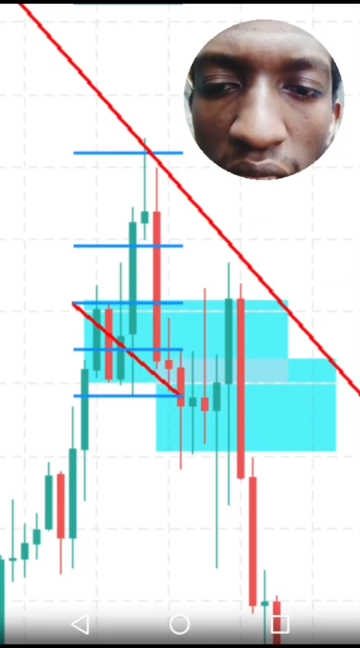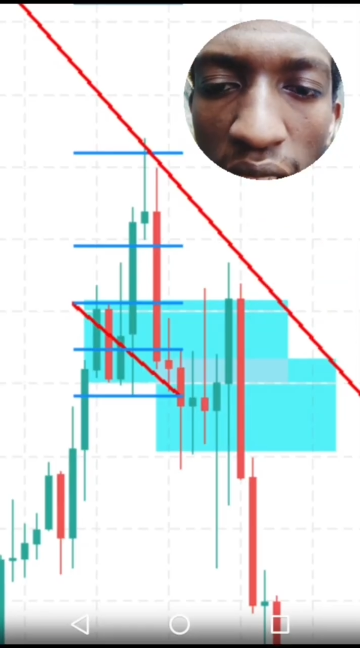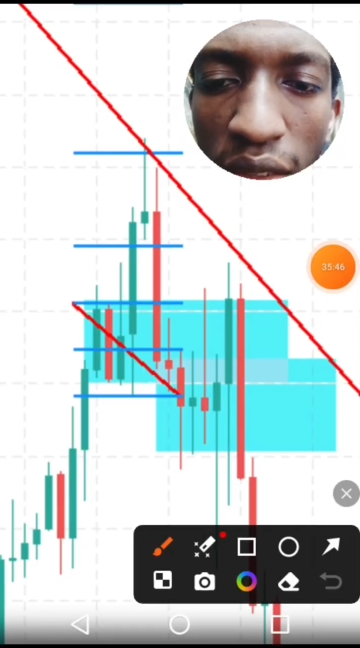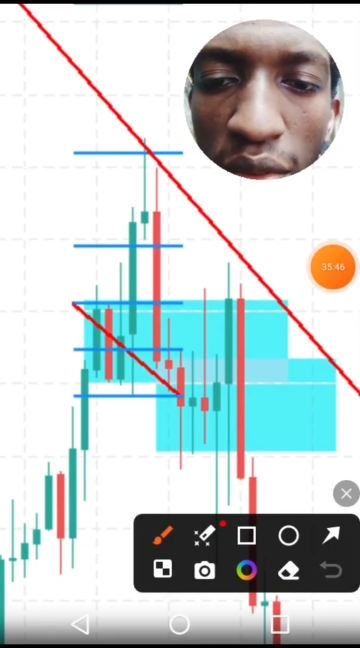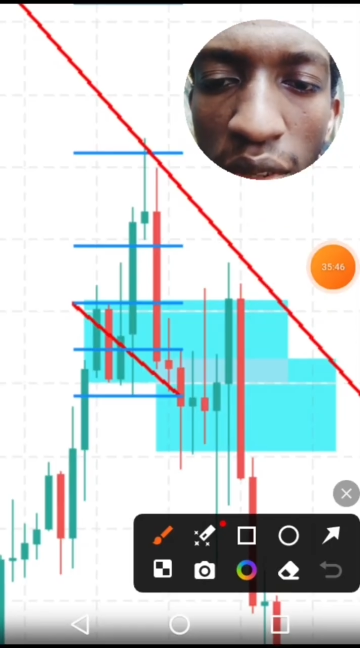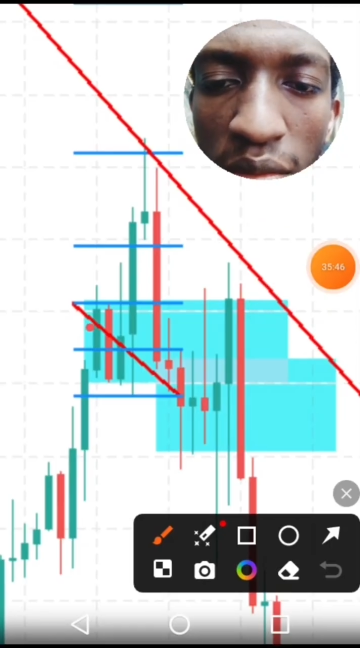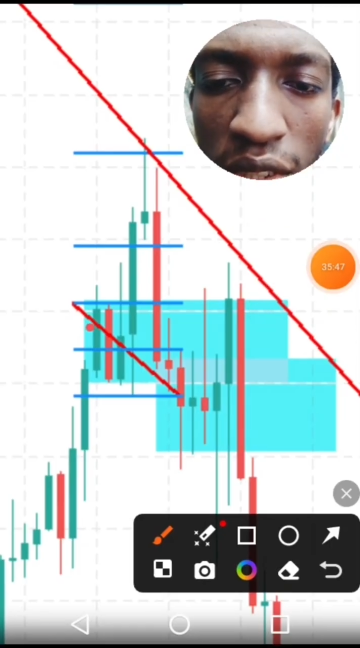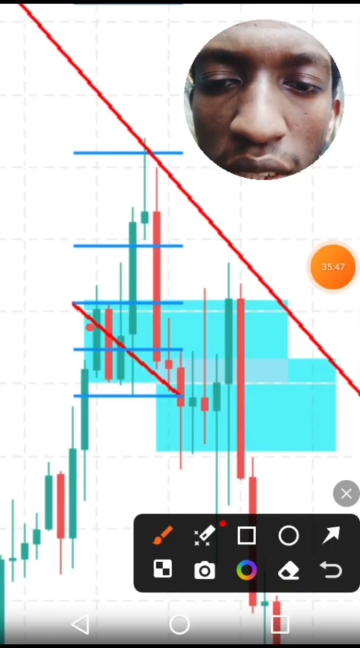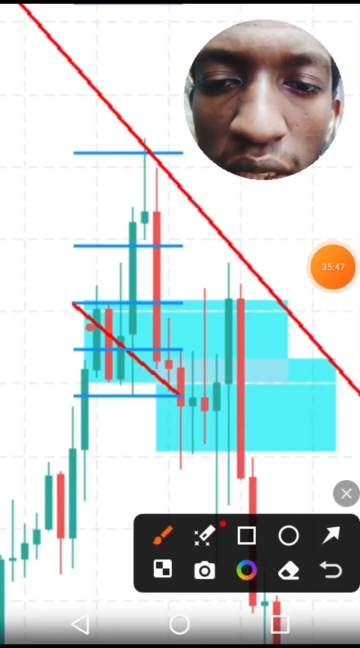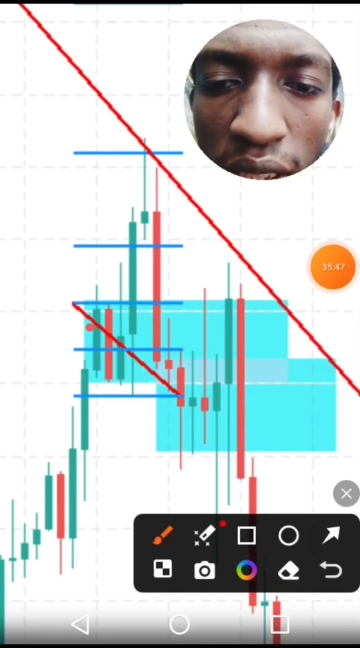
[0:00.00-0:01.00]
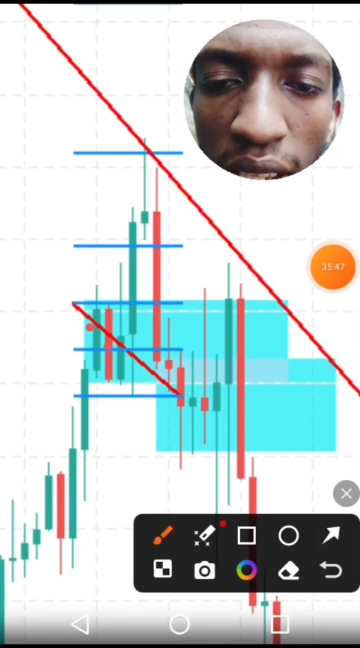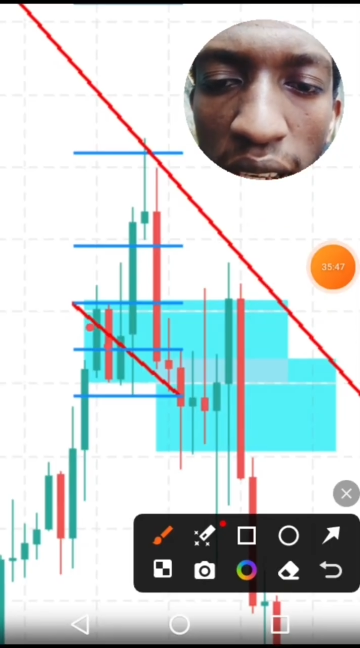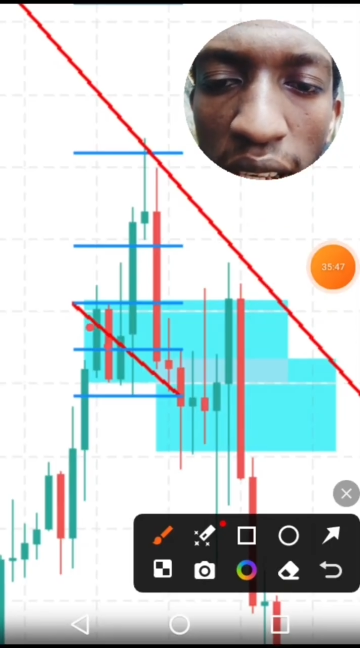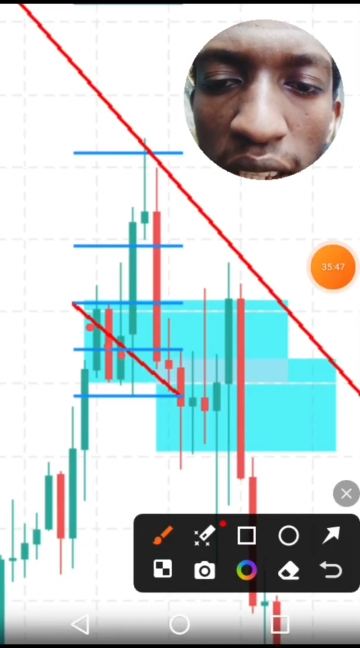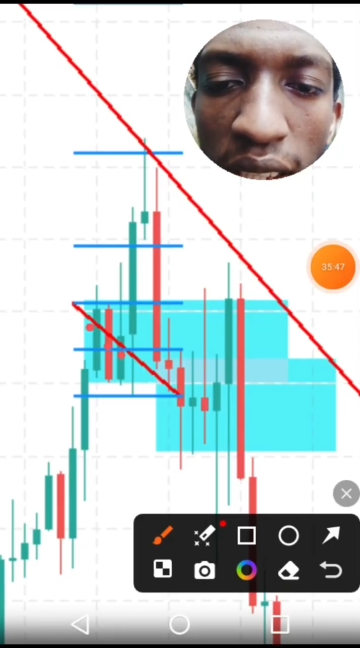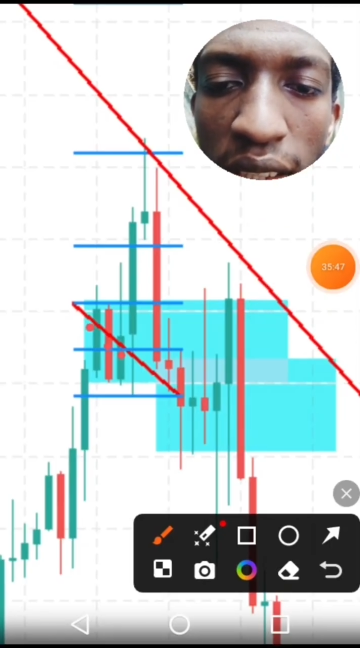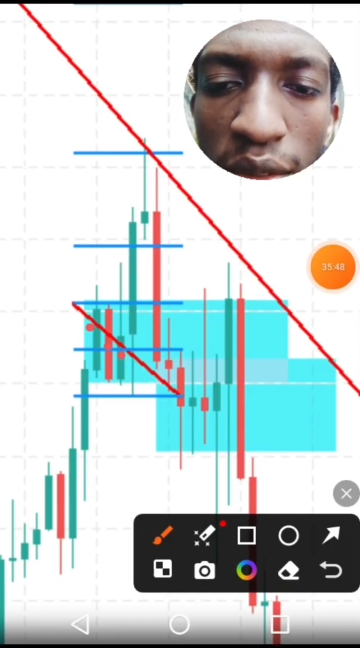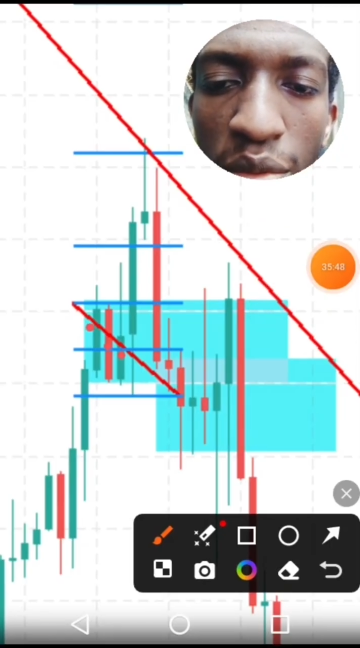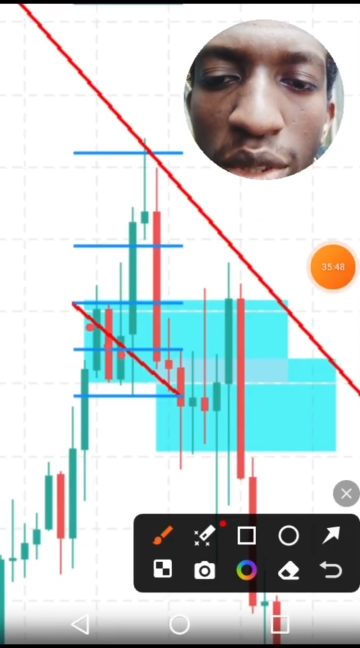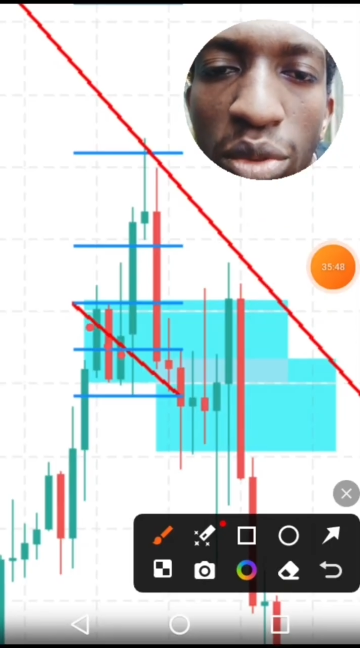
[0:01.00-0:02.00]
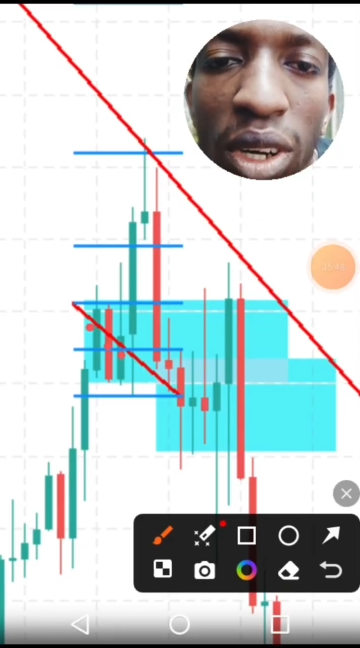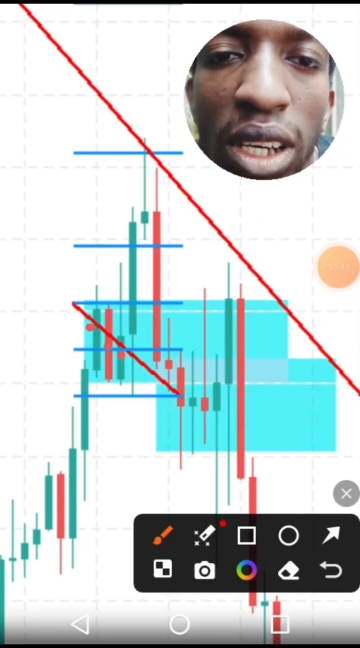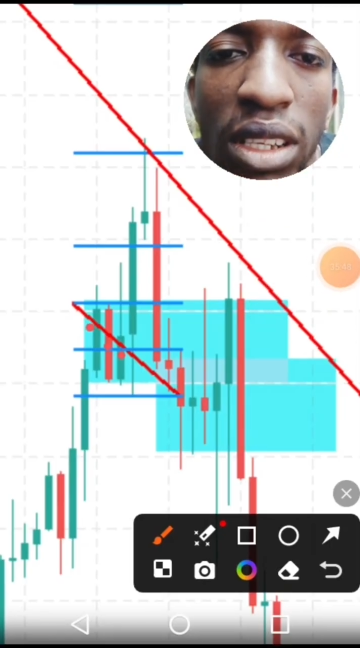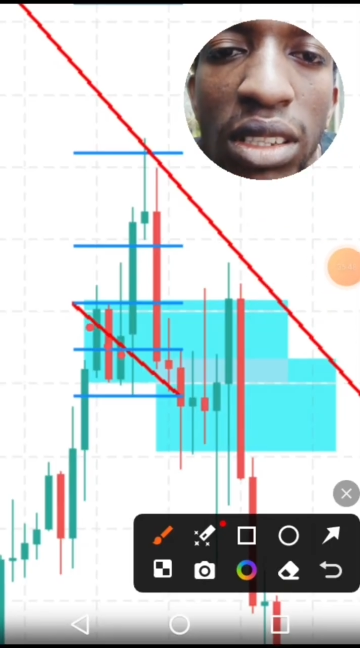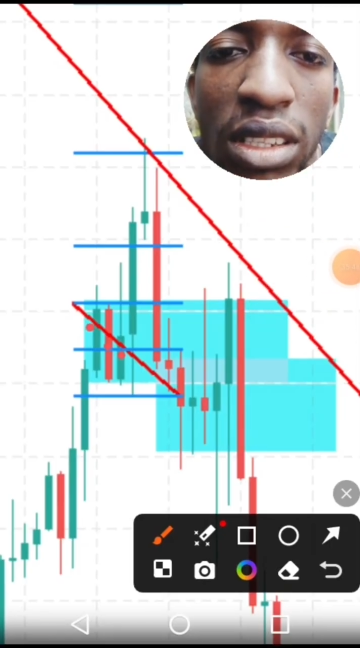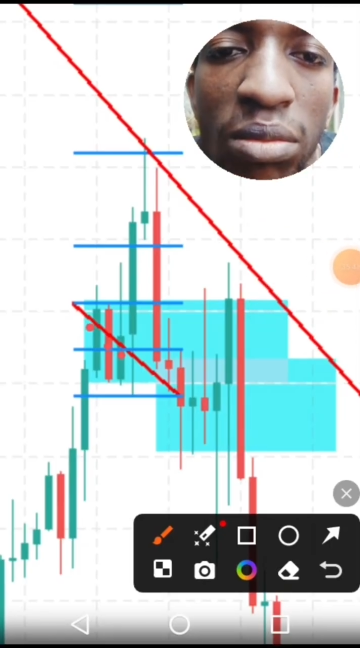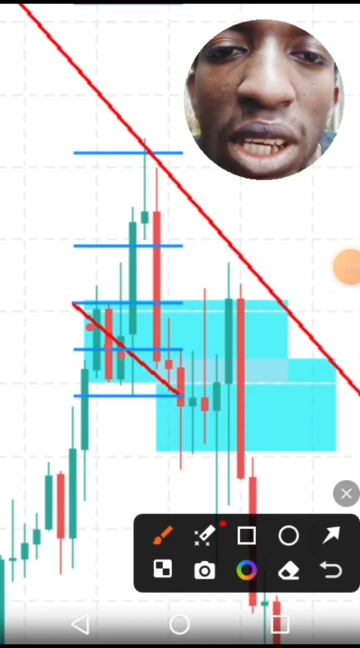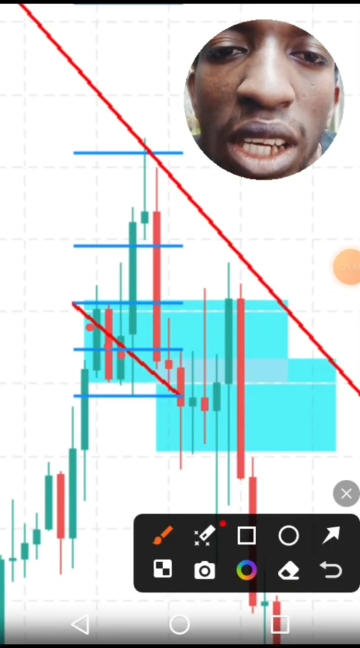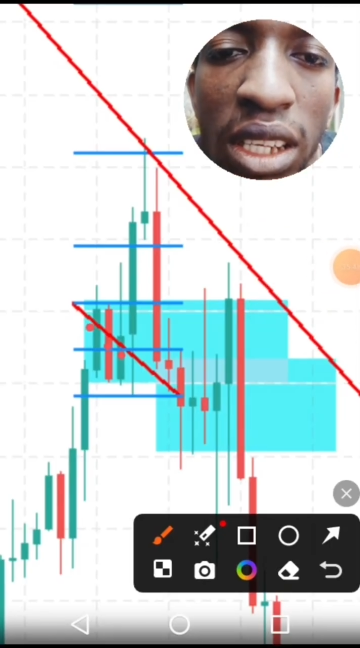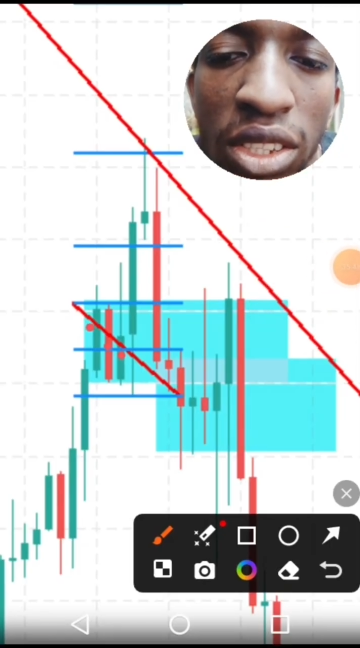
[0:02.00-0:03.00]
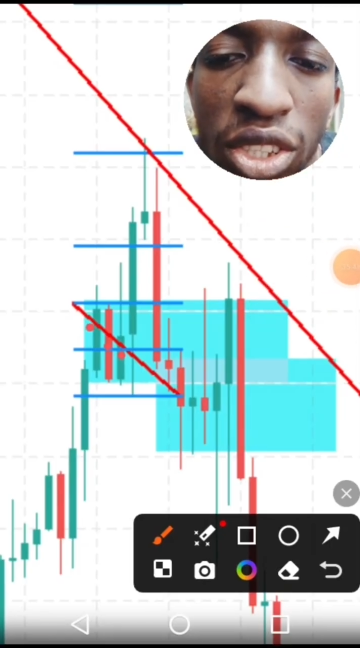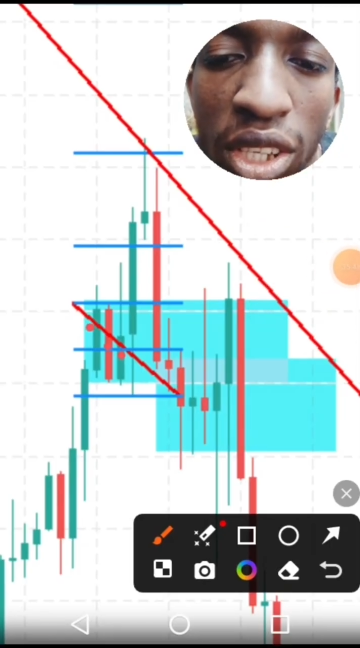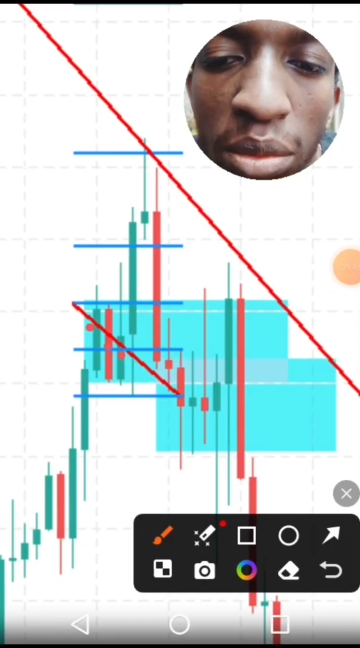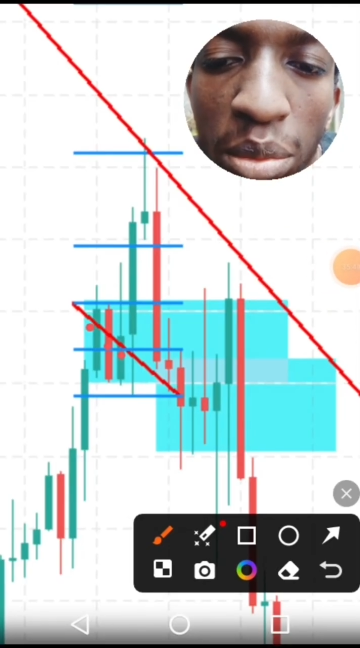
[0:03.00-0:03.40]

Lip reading: from these three candles, which one is similar in shape?